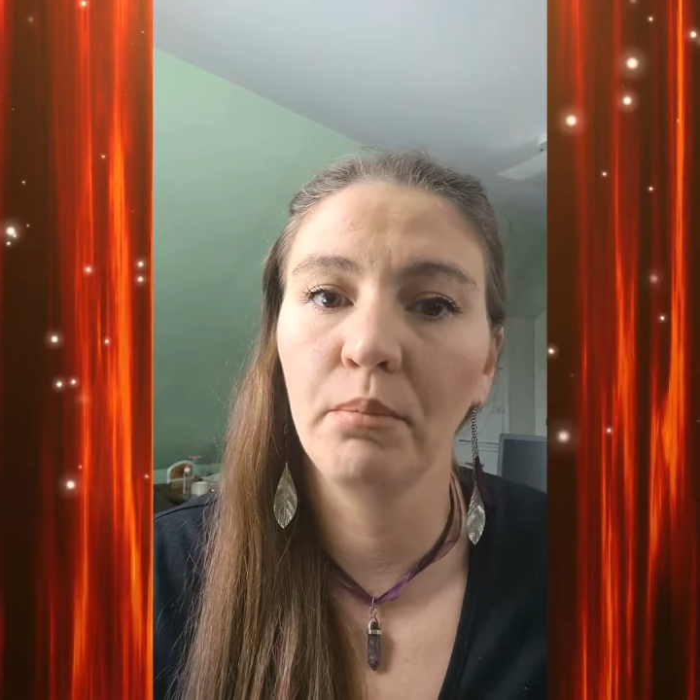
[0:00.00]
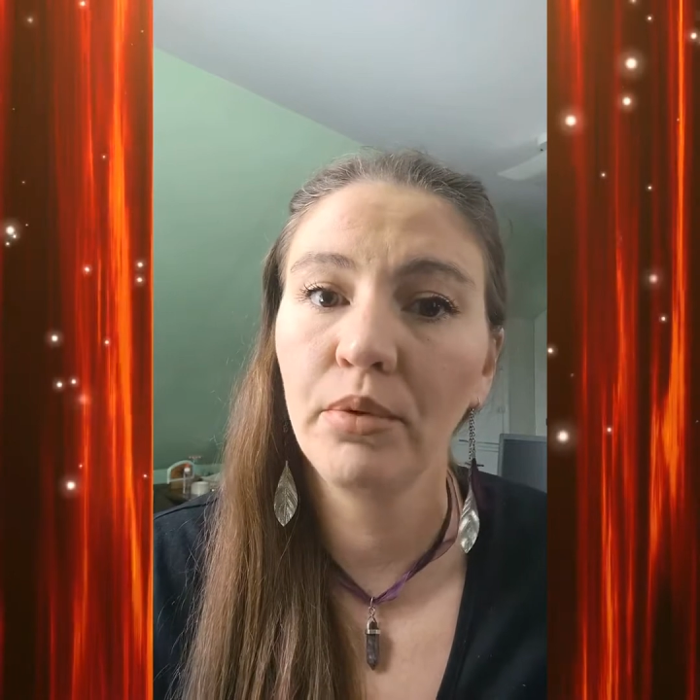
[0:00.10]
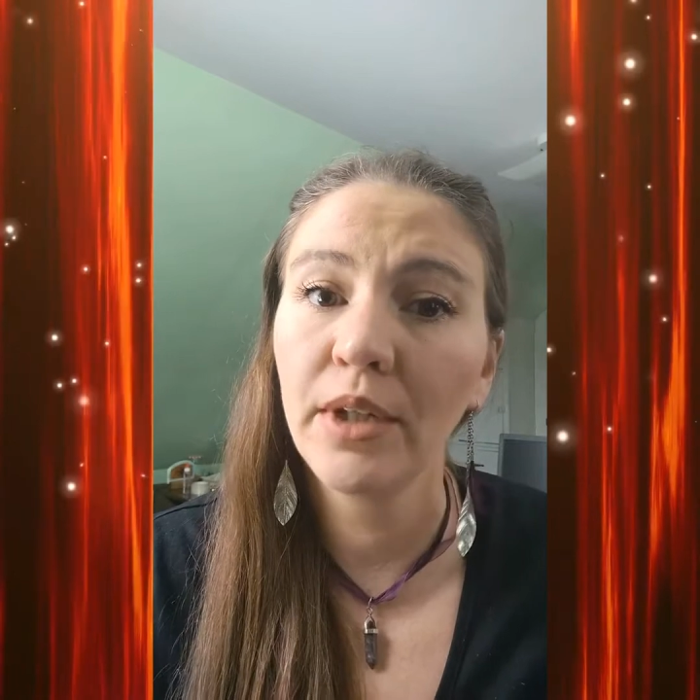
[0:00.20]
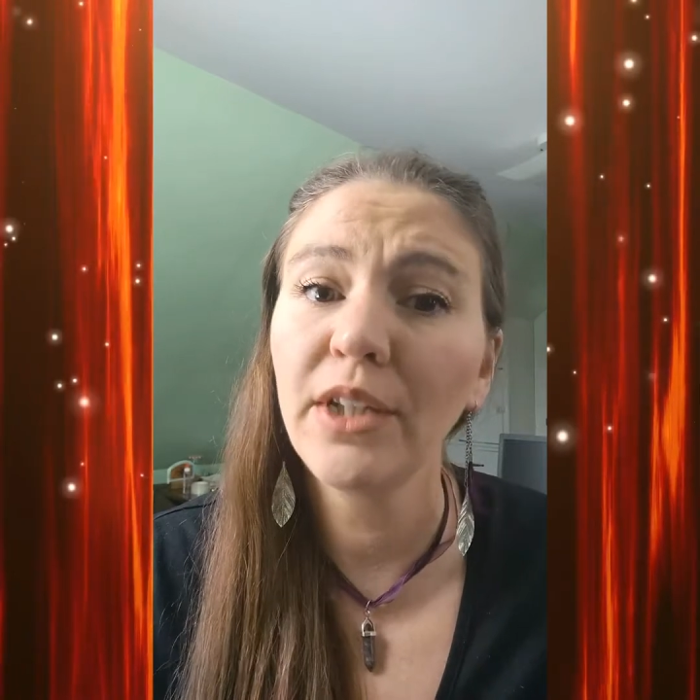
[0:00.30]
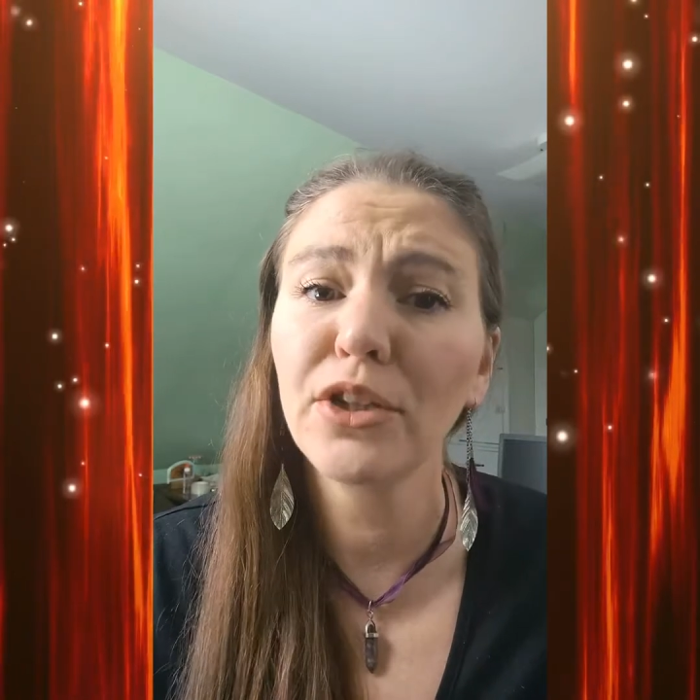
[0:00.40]

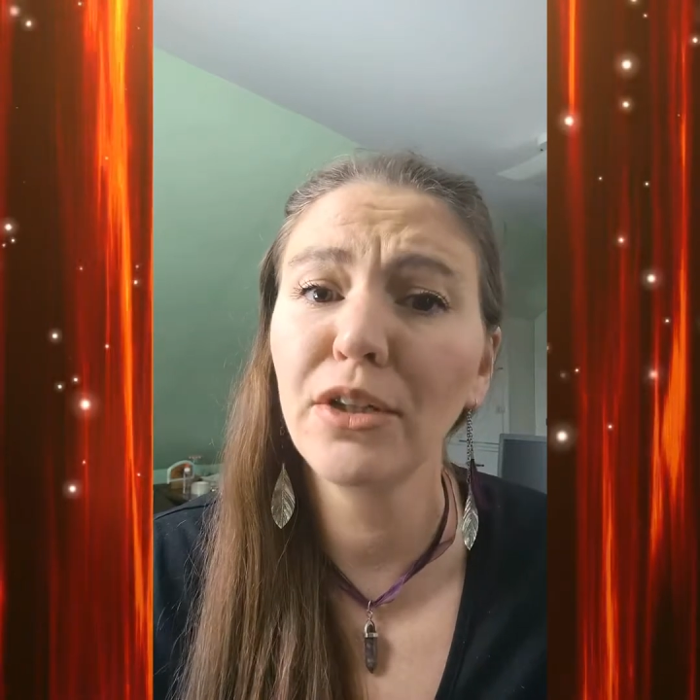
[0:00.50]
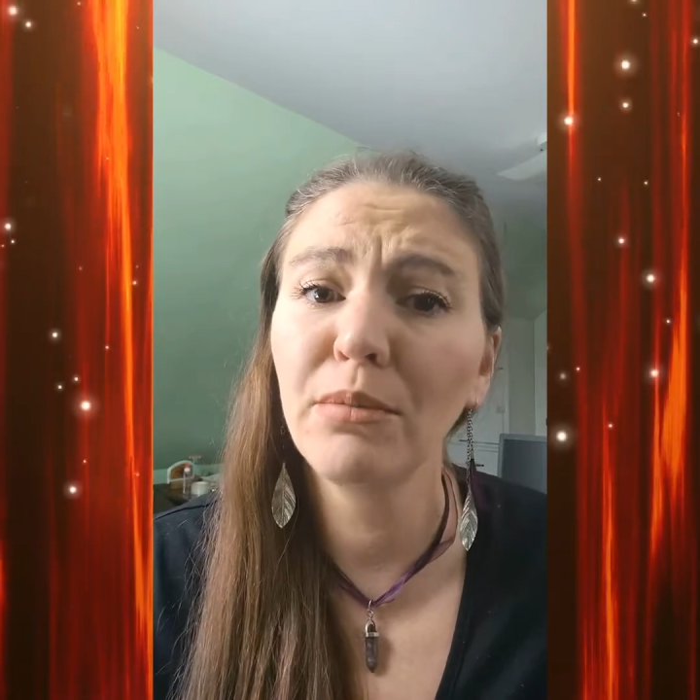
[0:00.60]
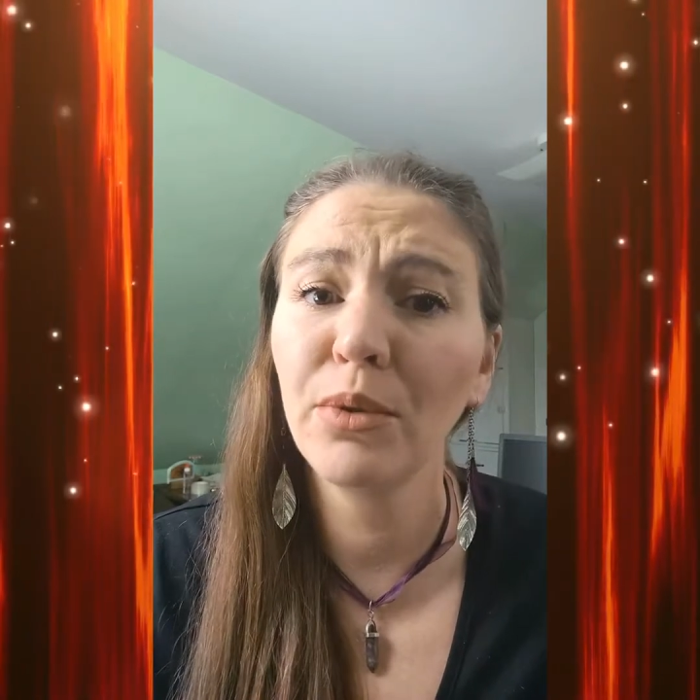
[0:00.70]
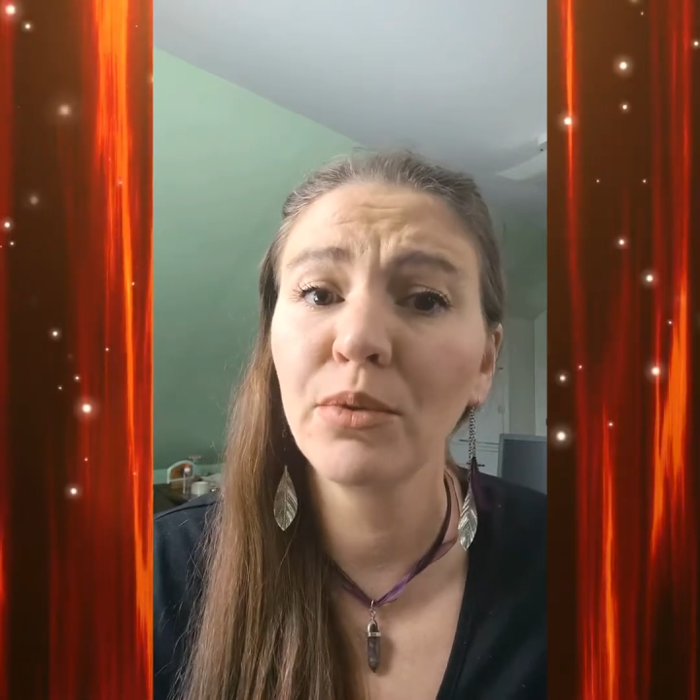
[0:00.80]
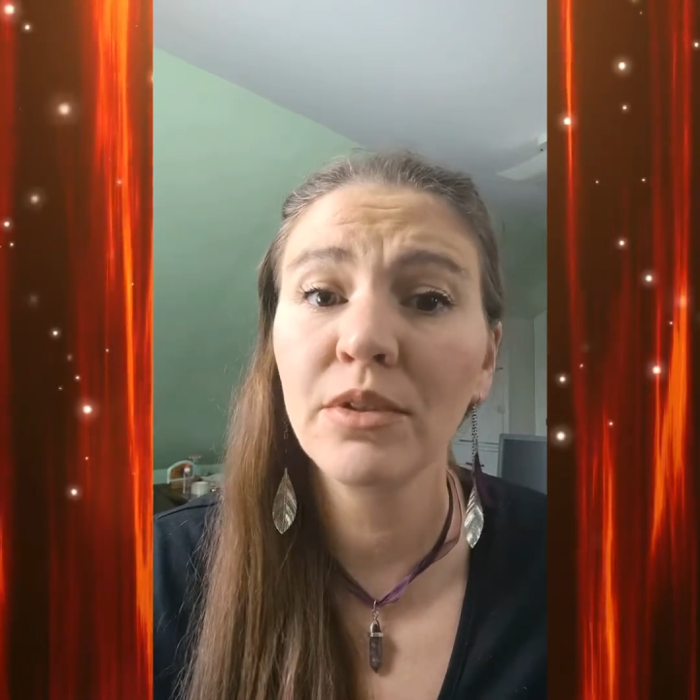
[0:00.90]
pretty sure
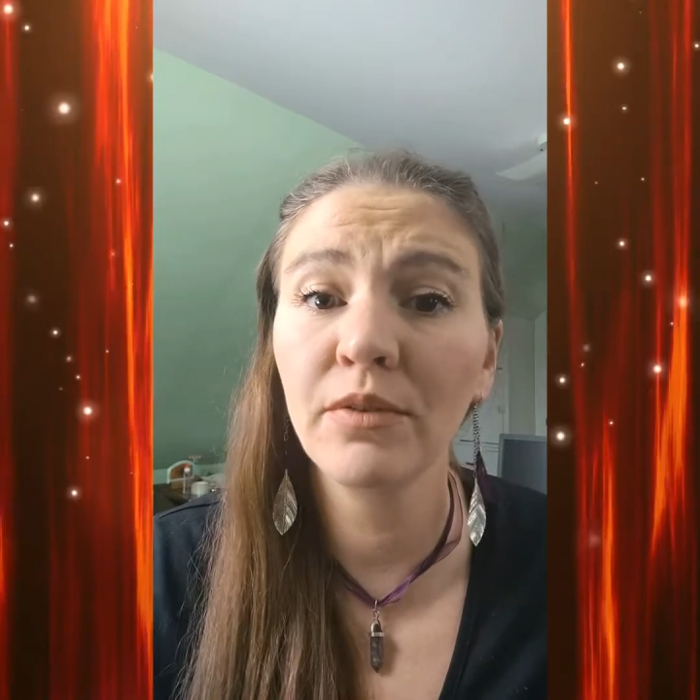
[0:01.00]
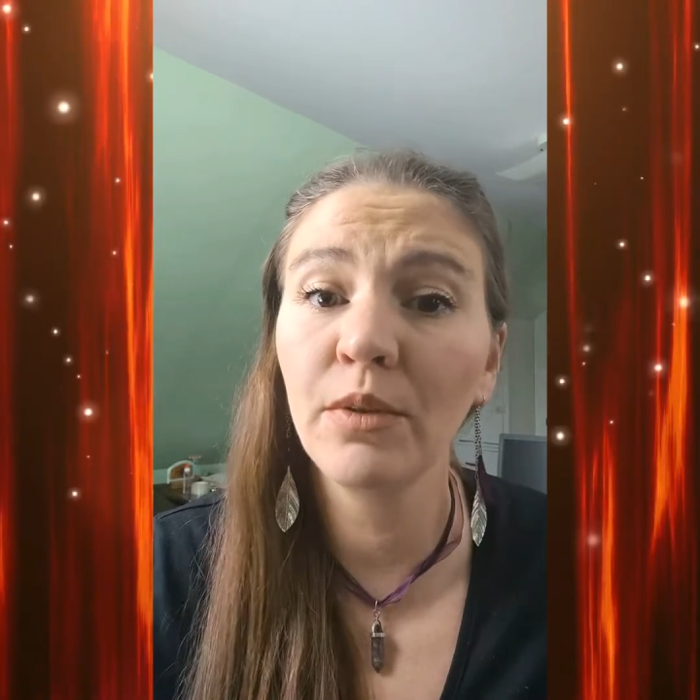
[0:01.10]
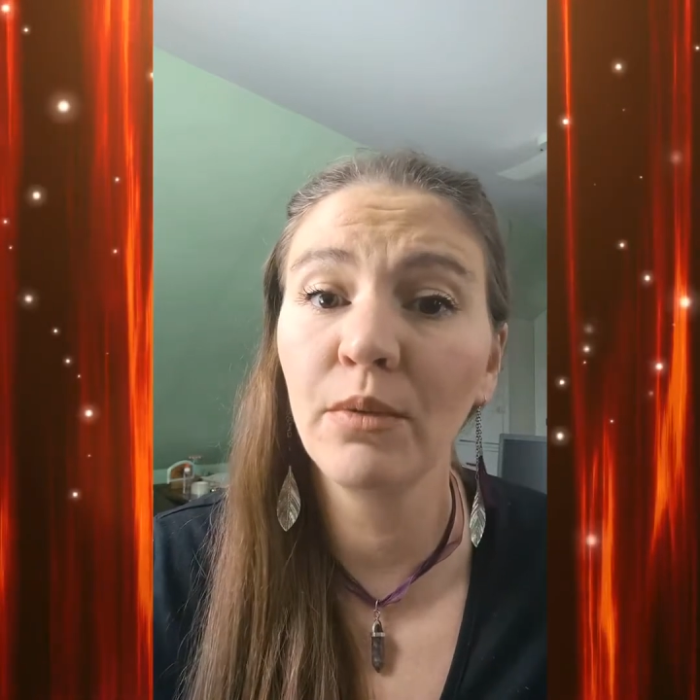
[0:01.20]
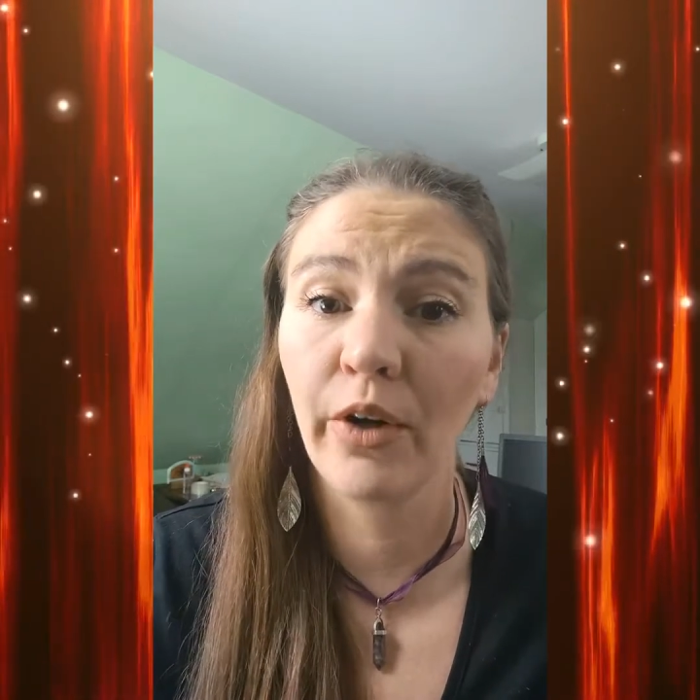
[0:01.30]
most of you